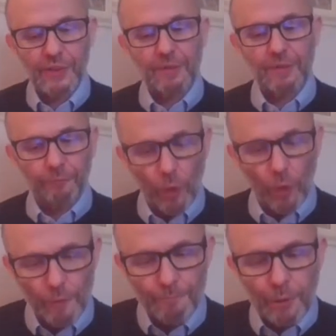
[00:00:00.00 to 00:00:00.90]

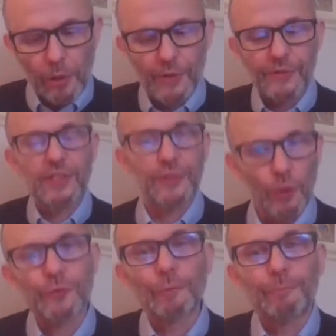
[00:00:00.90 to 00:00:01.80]
foreign policy,
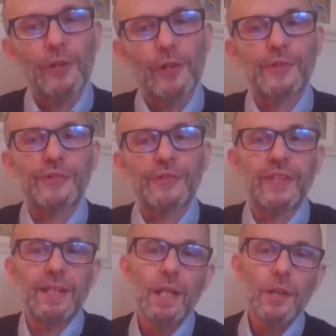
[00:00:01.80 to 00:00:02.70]
social policy,
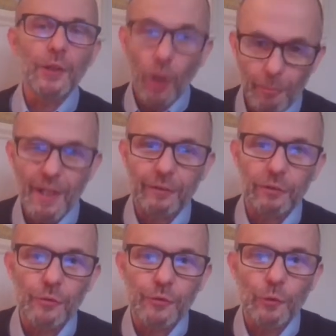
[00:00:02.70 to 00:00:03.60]
the common
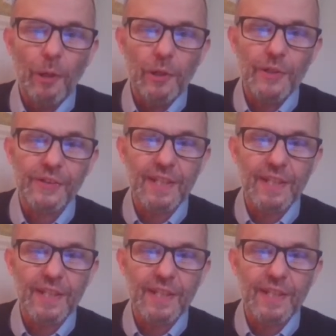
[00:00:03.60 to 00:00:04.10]
agricultural policy.